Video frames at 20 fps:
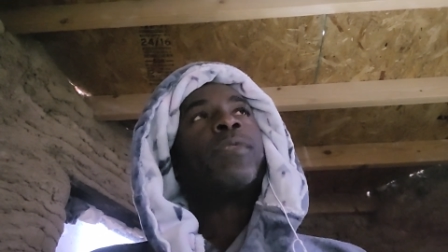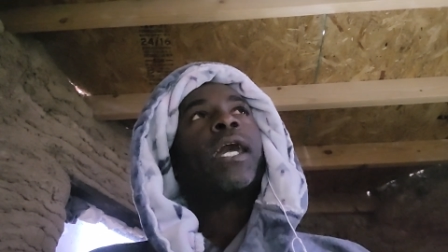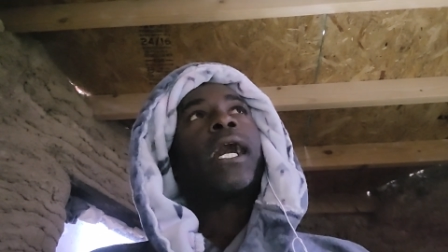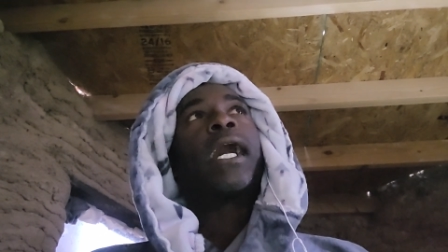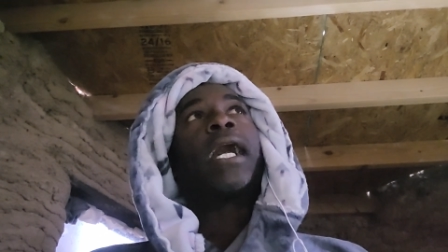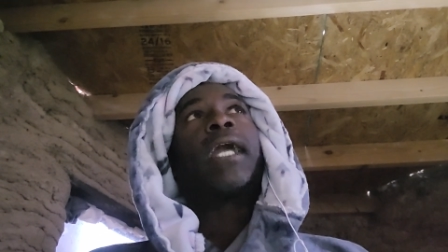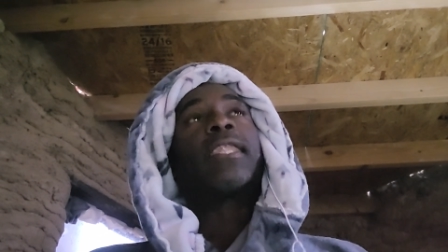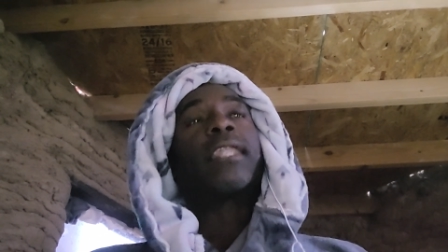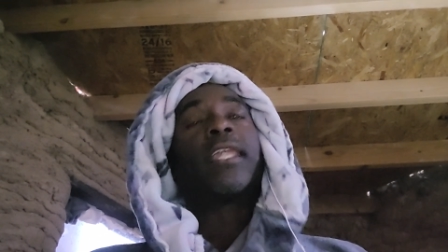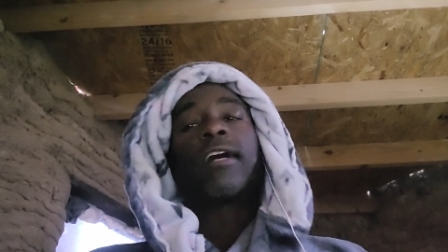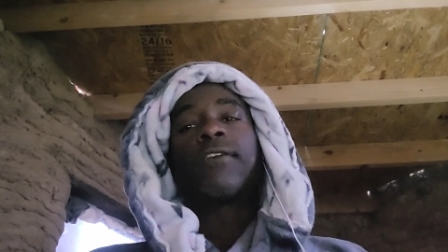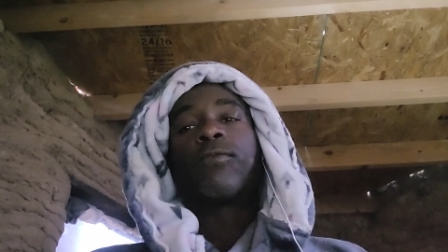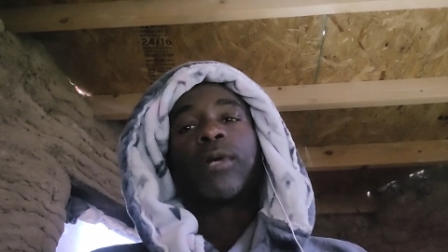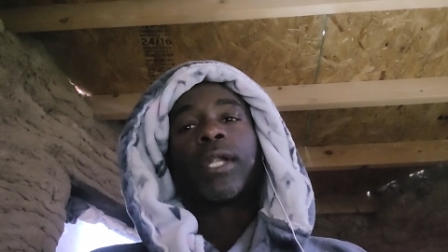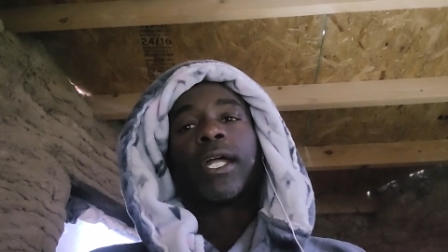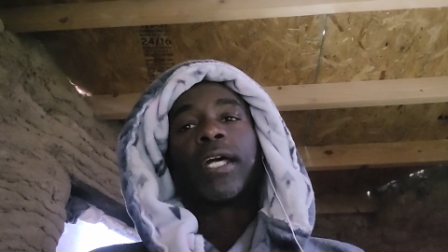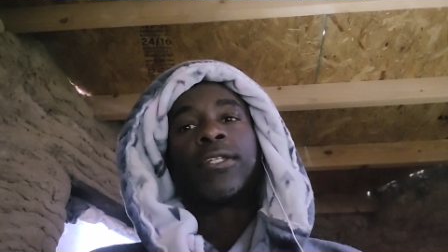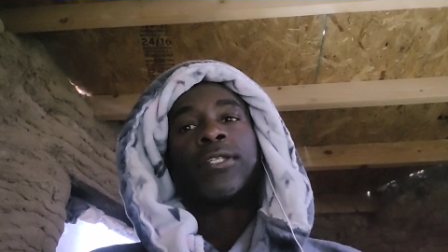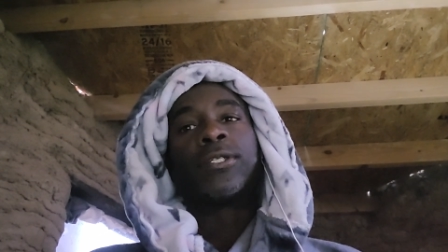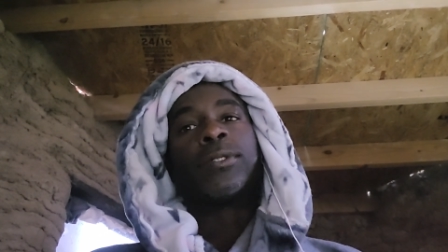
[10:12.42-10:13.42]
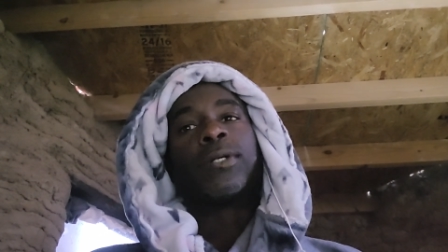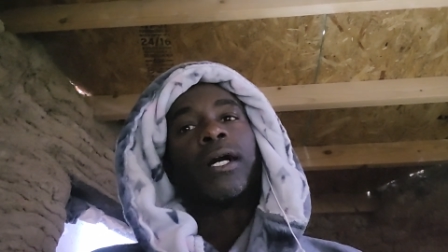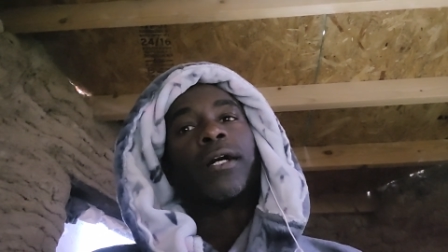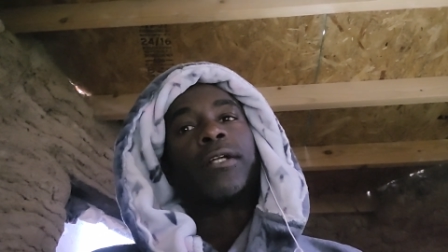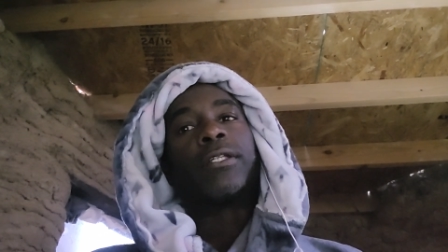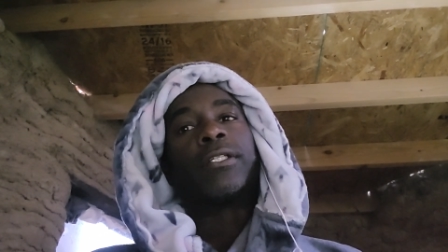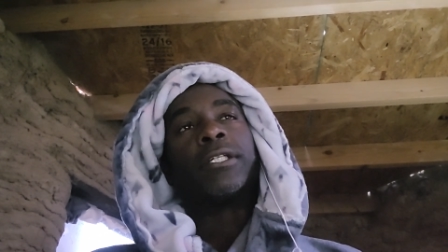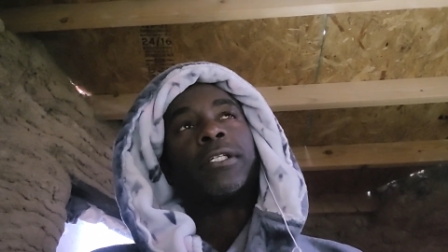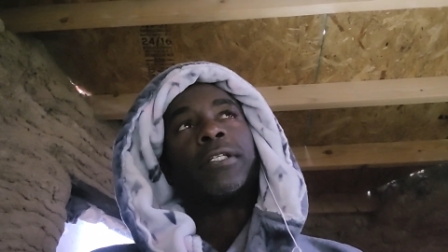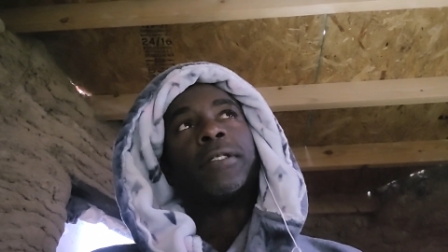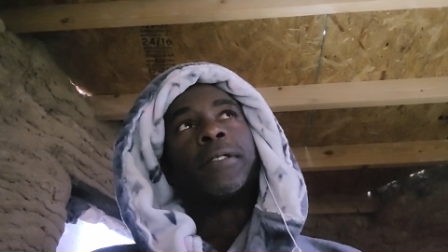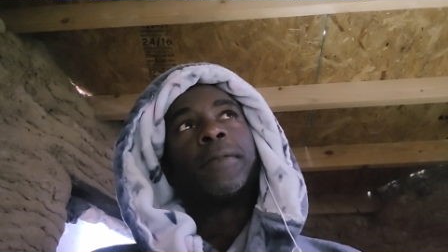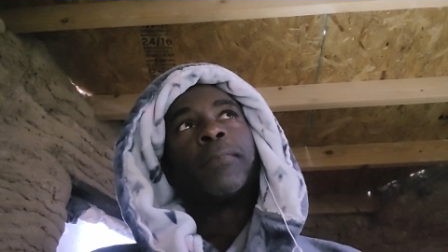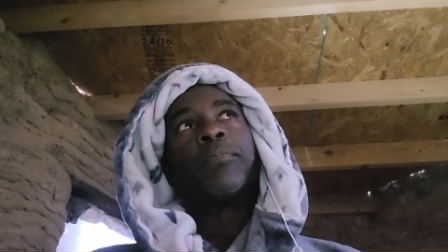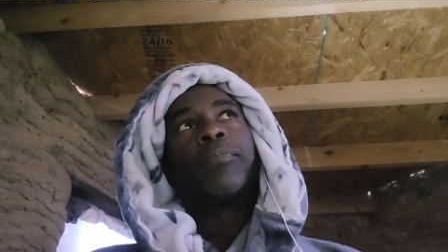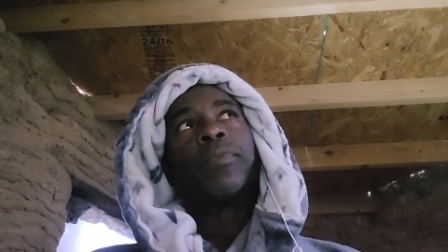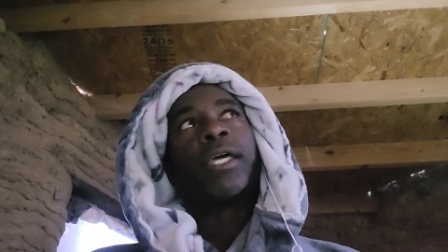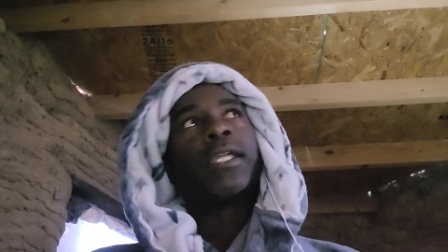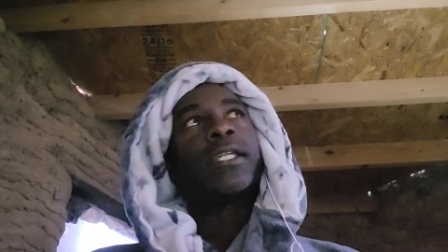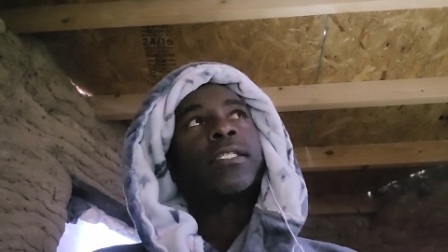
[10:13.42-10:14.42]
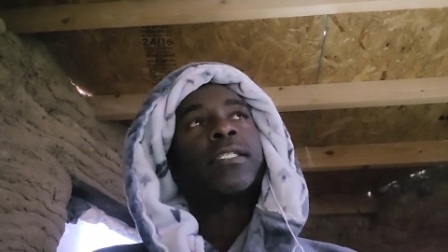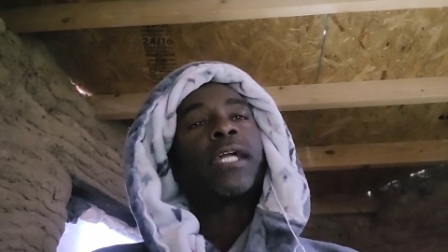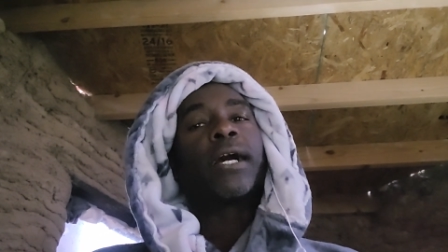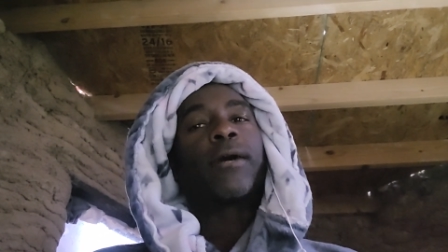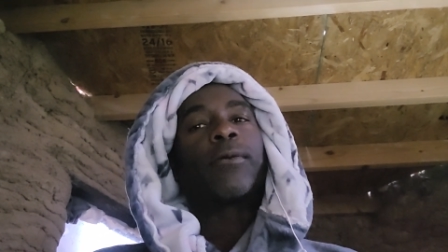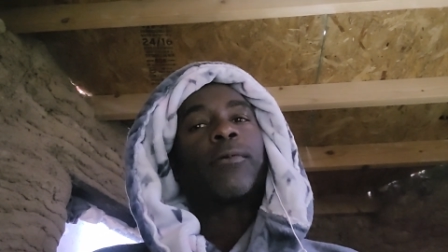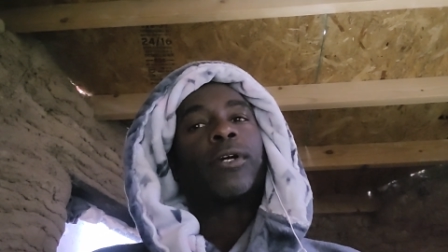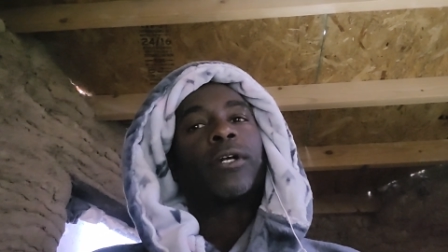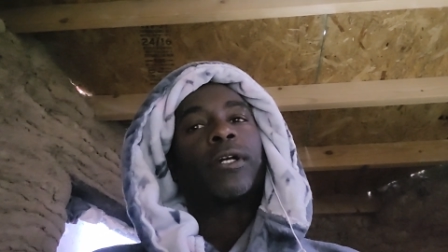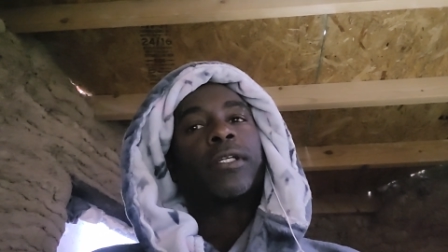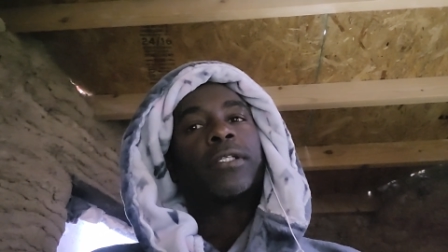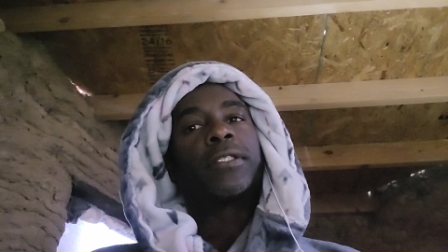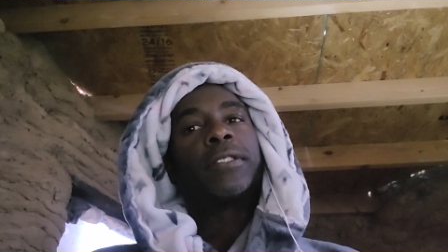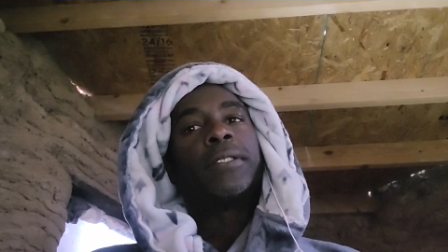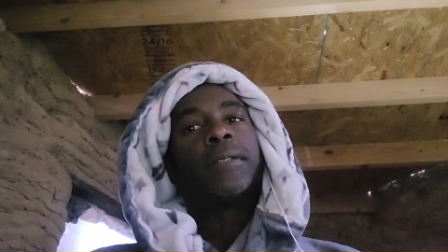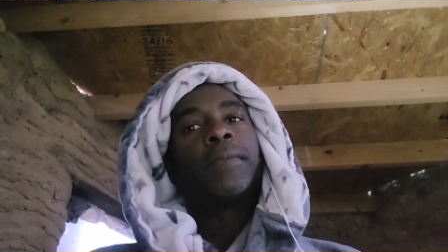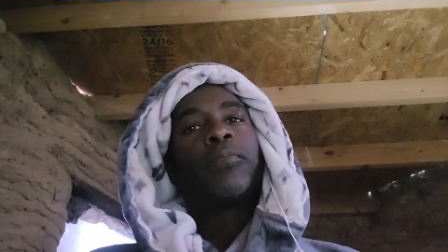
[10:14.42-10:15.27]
I love what I do out here, and it's not work.